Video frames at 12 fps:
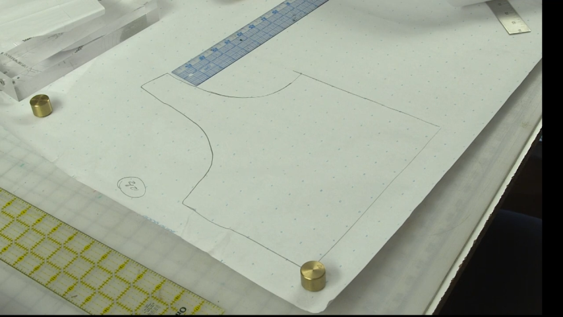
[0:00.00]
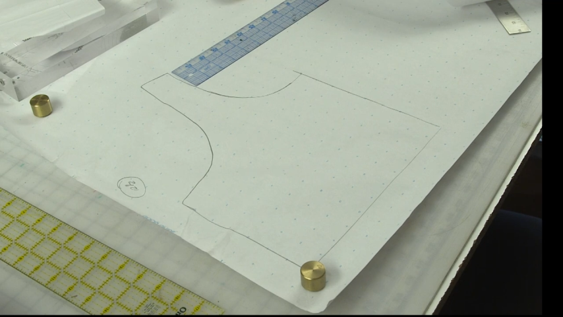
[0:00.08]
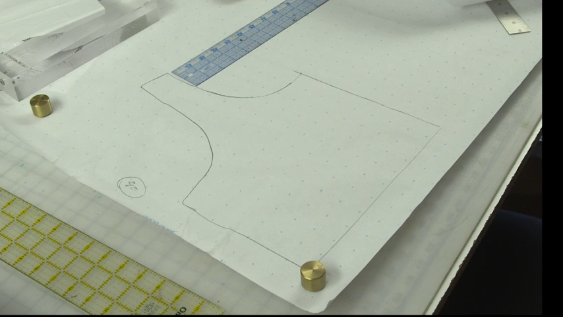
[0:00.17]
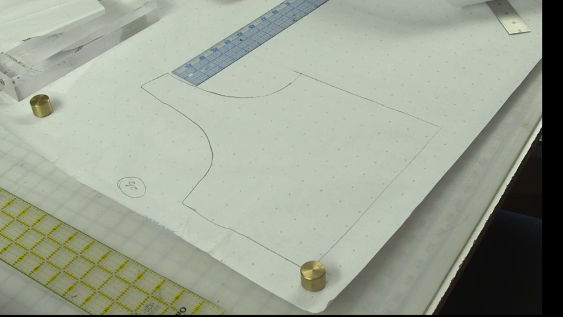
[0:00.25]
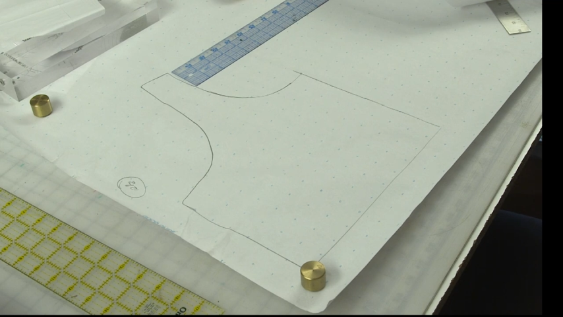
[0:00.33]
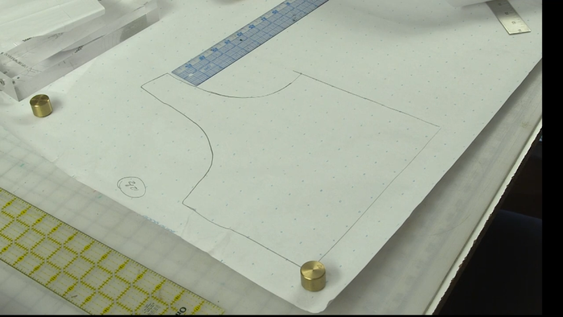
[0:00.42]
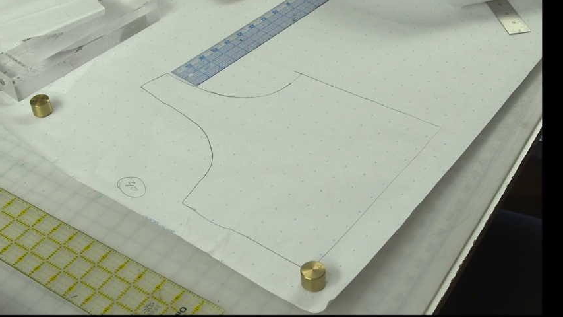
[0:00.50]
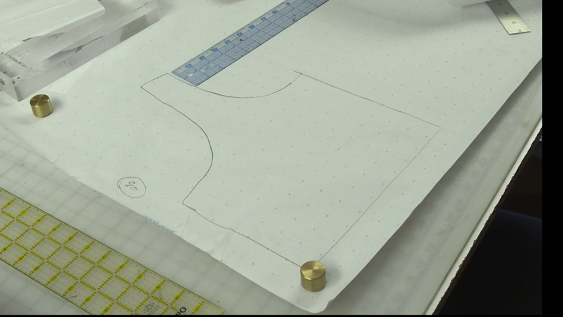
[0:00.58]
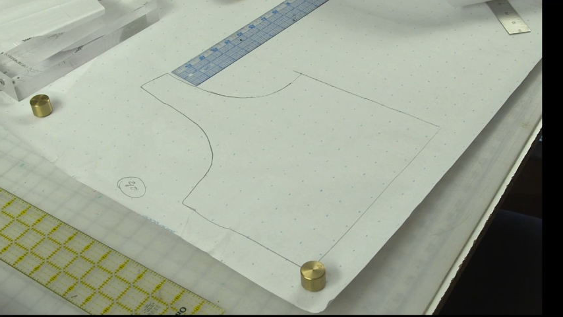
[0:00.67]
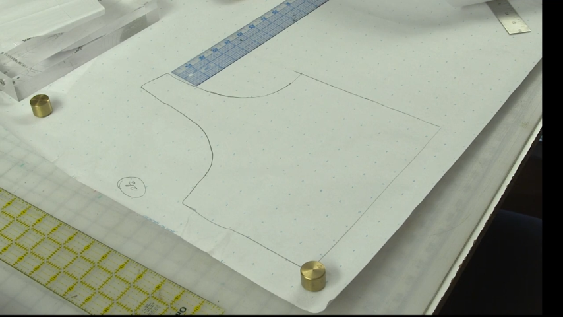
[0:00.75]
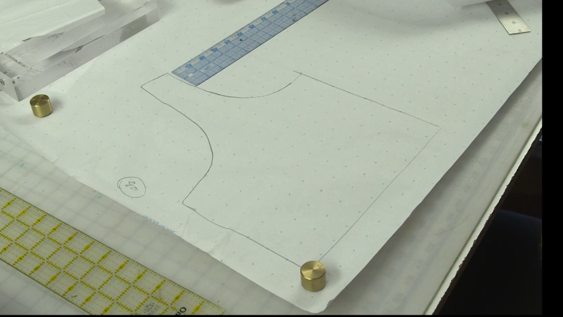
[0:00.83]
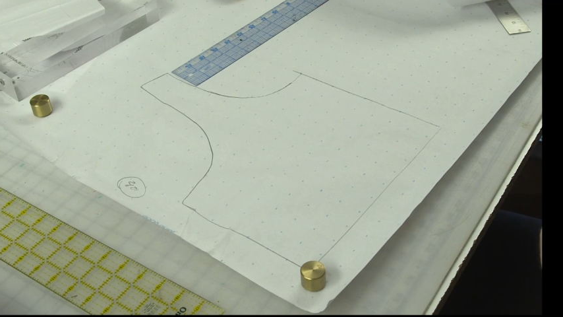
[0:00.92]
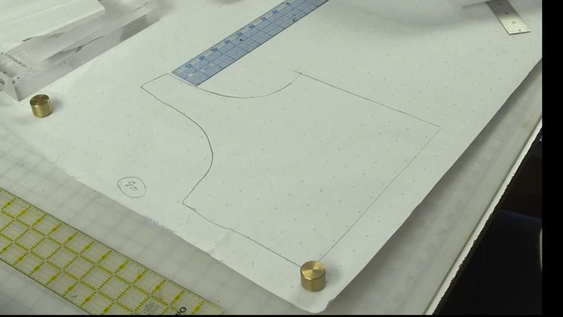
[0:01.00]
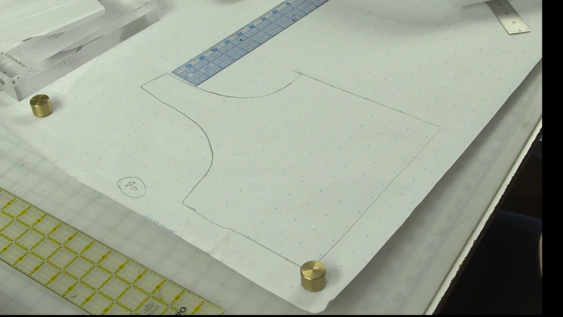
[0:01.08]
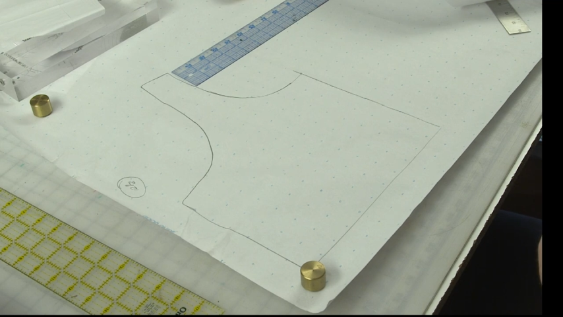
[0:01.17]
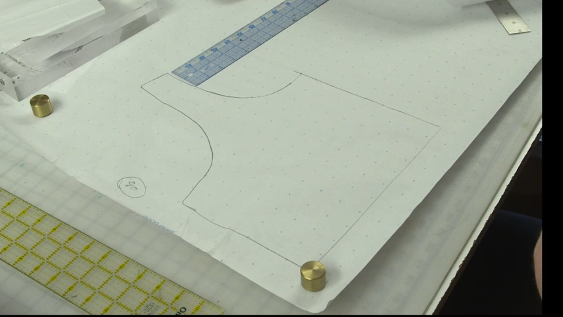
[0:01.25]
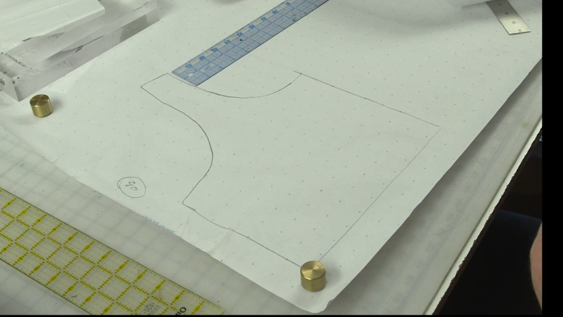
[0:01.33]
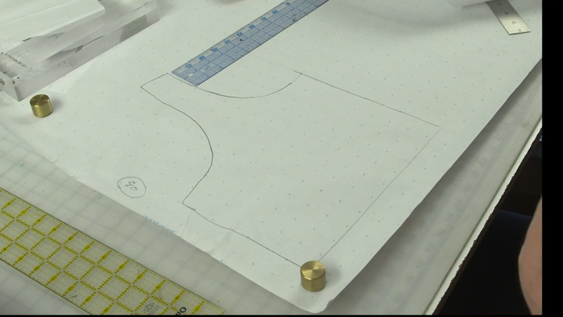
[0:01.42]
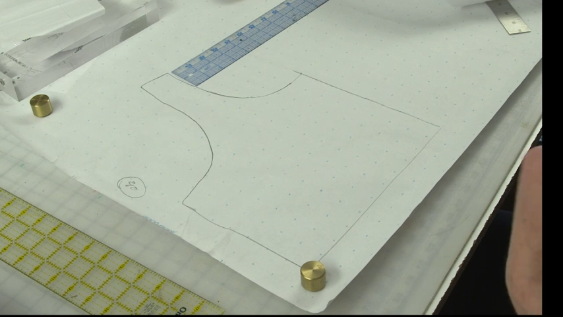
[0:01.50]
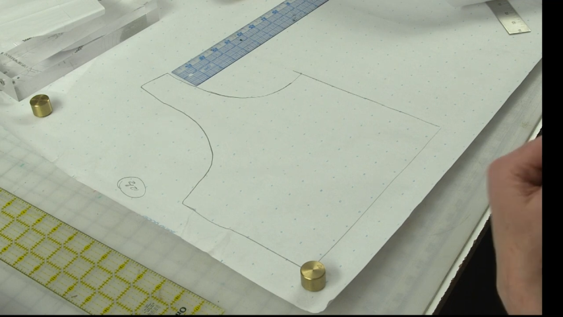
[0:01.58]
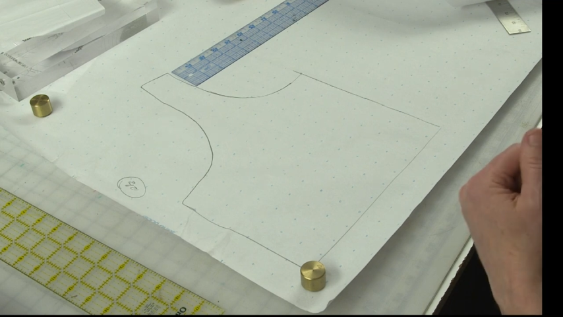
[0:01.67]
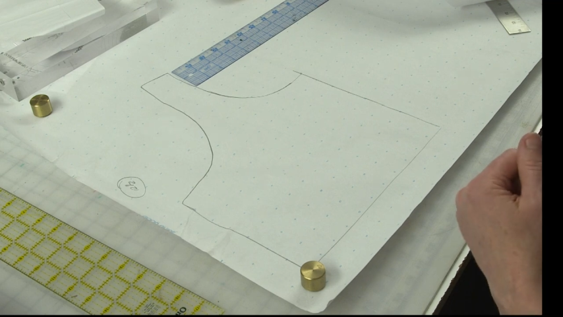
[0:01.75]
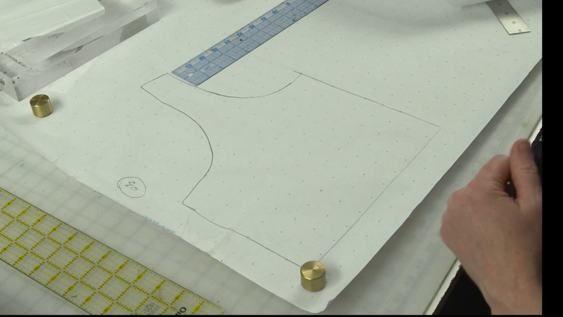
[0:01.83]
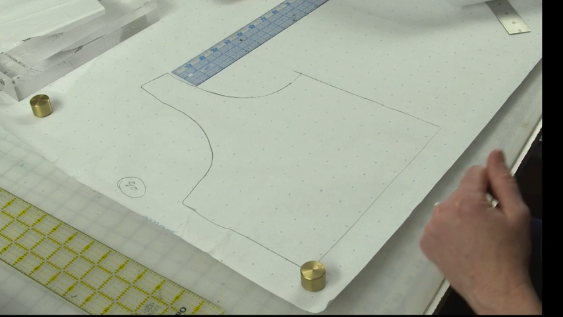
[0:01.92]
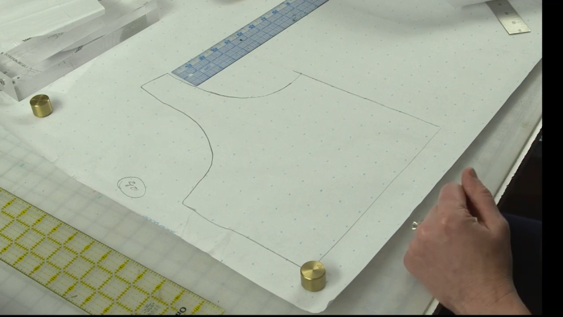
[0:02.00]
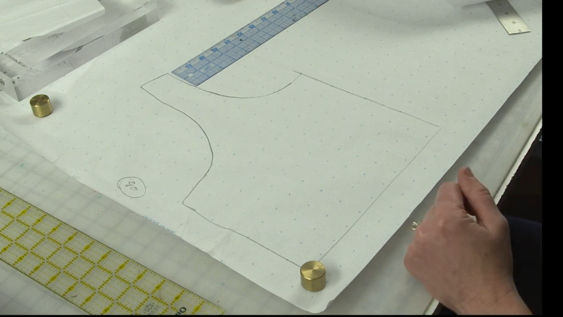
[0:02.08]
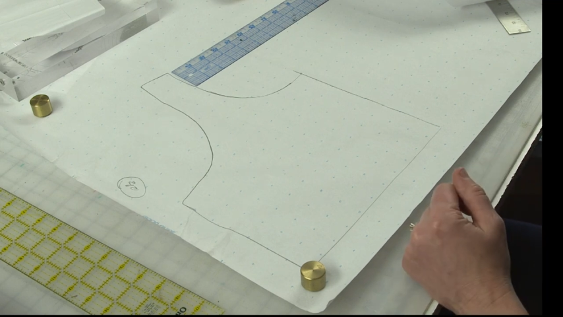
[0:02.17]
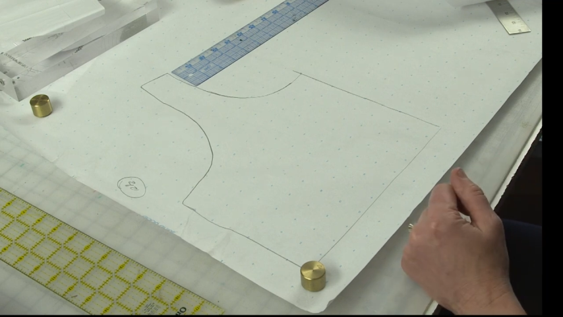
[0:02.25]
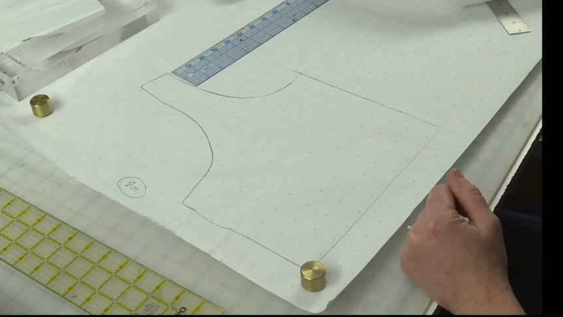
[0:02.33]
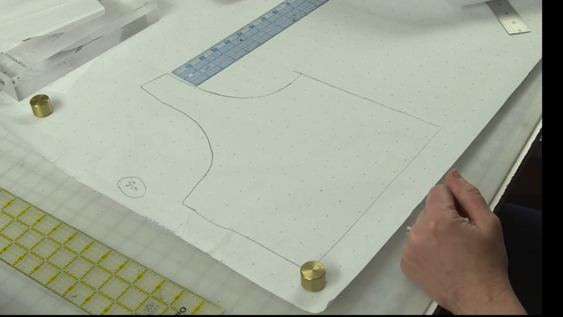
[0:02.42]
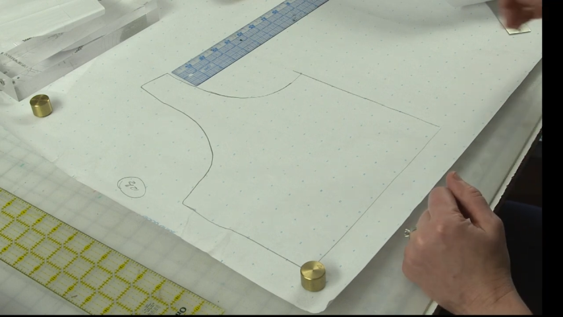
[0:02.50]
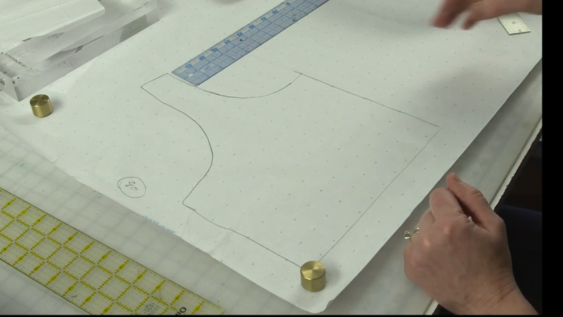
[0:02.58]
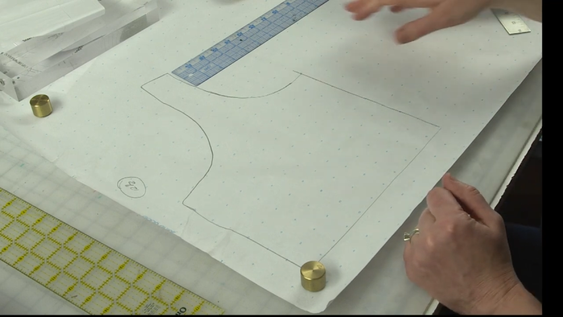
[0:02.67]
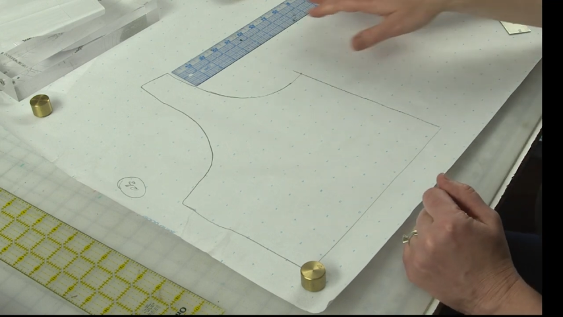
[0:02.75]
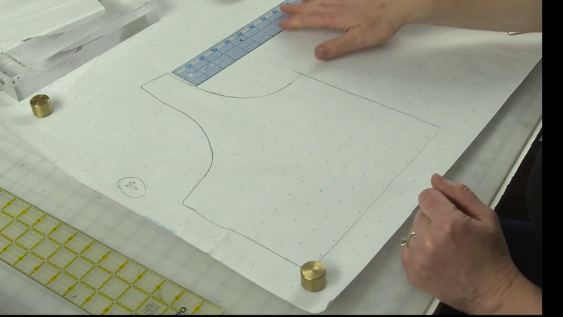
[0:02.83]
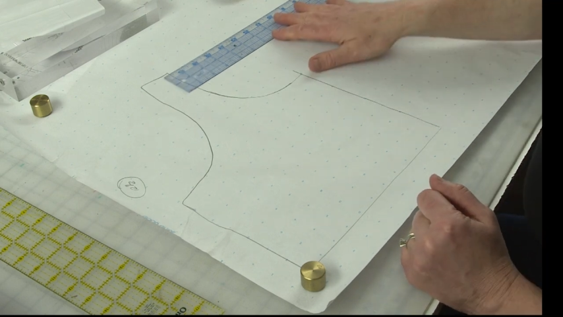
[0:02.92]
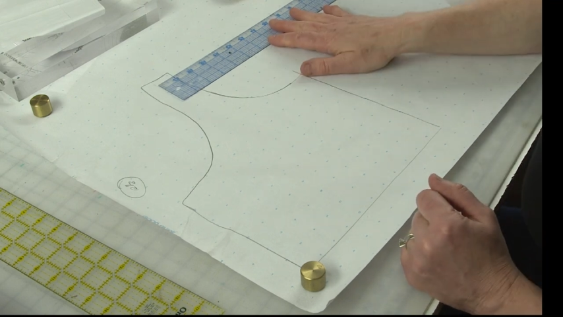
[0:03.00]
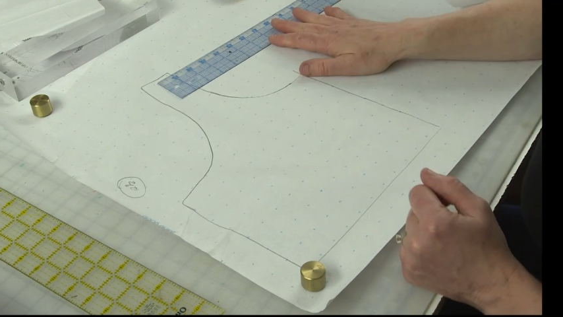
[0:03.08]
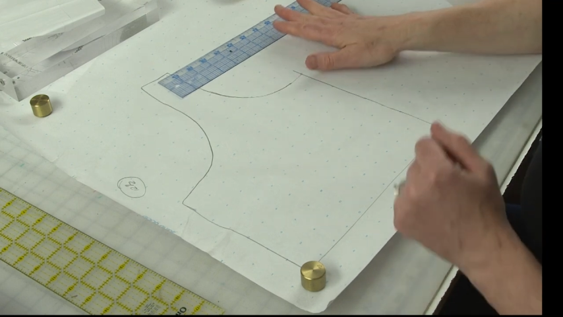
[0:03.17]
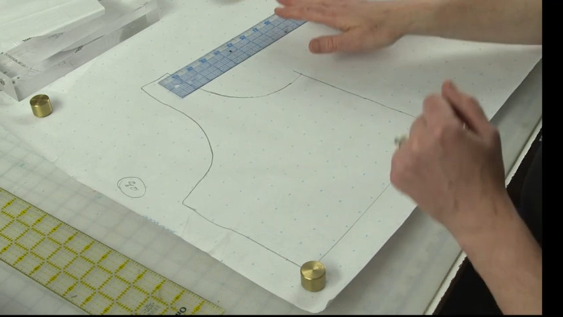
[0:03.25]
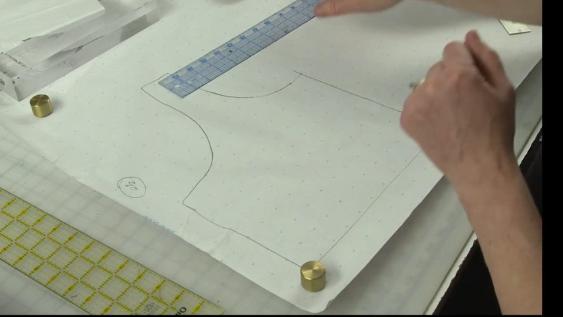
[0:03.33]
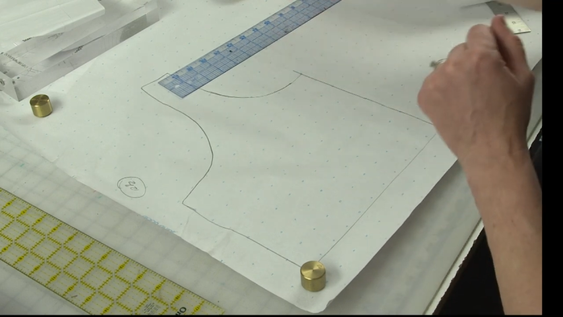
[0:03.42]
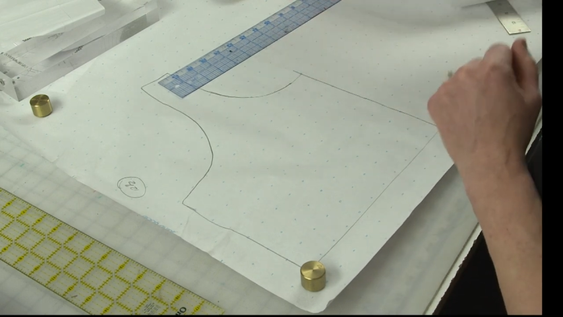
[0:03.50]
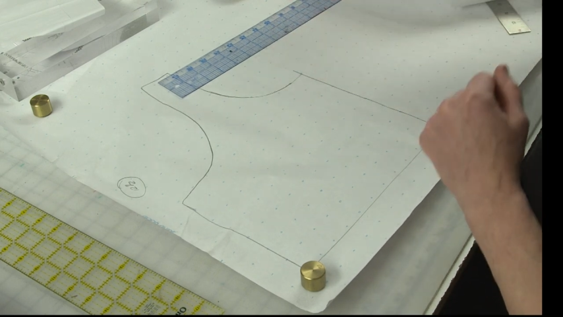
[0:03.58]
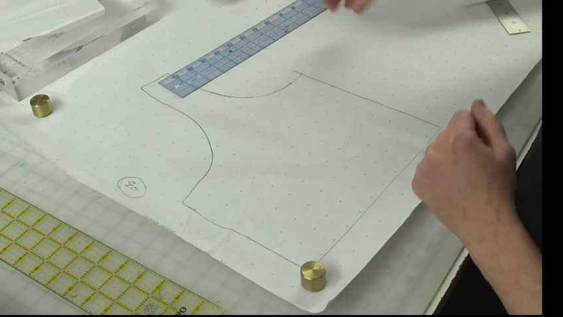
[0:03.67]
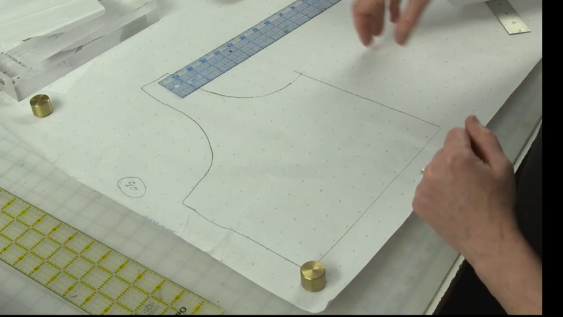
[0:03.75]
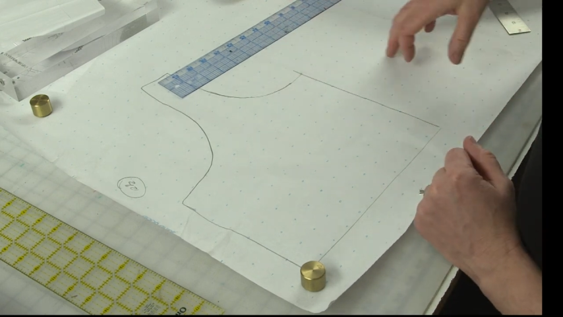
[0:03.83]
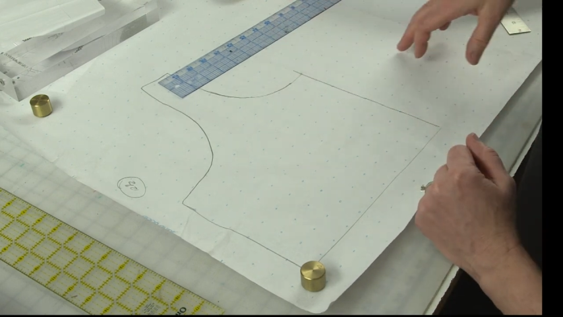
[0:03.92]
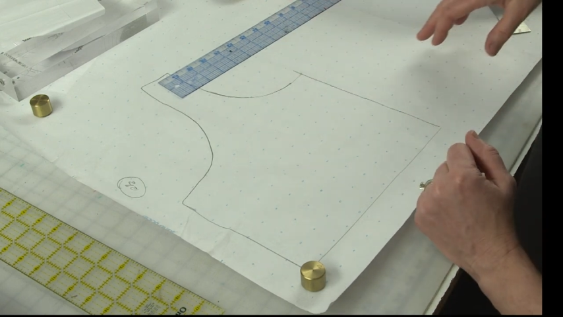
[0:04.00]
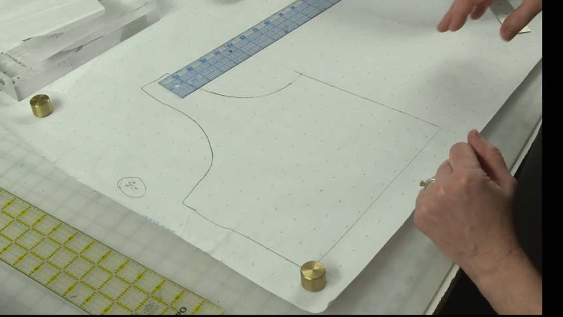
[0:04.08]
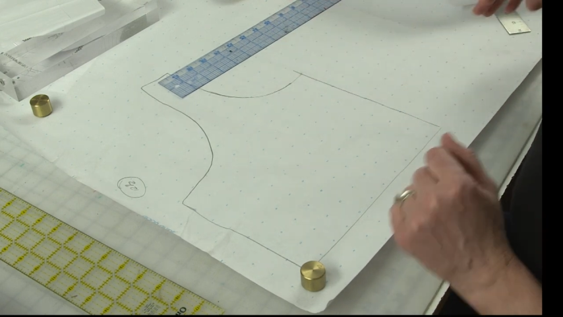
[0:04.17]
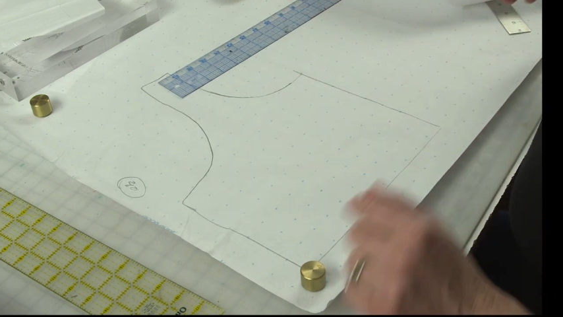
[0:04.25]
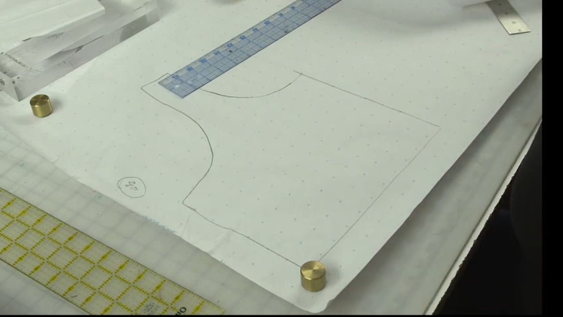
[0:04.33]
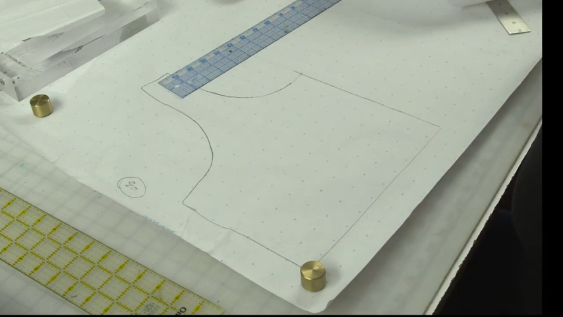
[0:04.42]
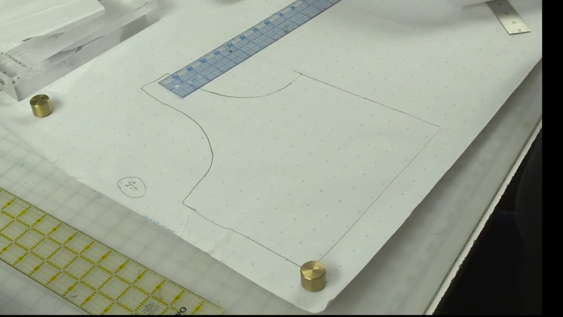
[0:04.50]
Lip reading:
No face is visible, so there are no lips to read.